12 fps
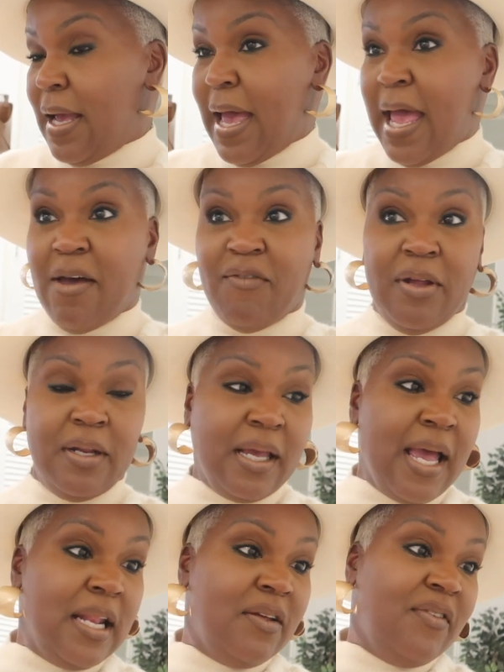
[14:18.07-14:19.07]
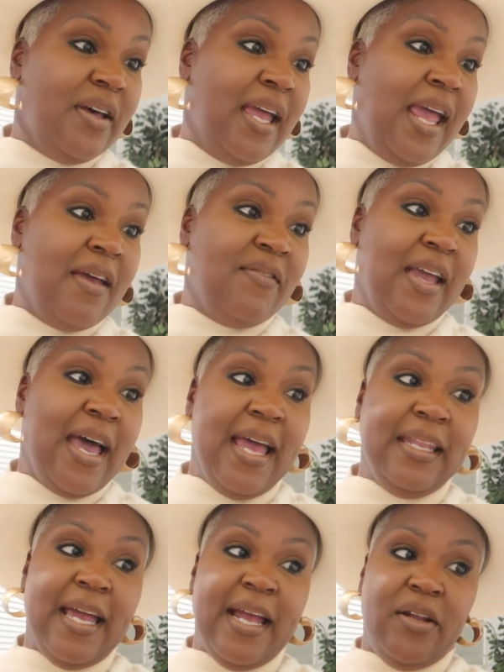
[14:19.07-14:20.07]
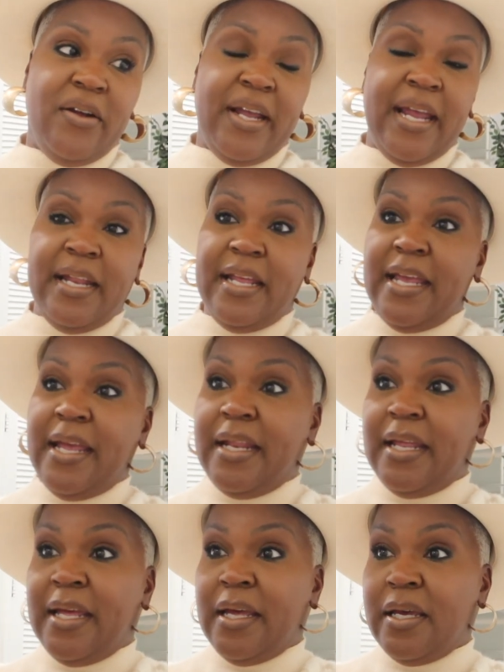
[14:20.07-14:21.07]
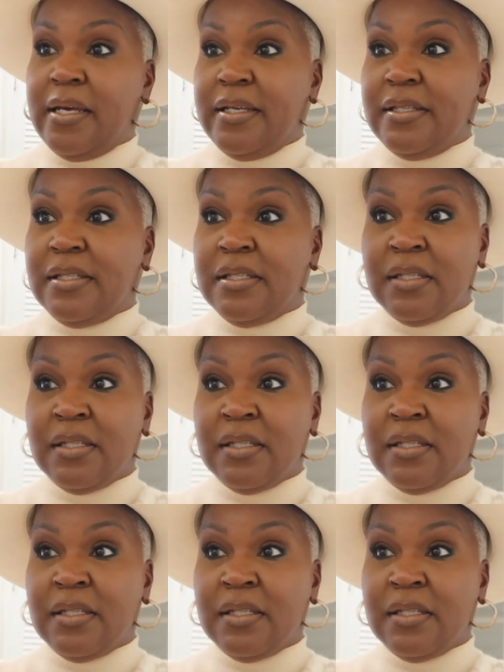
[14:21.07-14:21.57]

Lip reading: I have on kind of a heavy eyeliner, and it is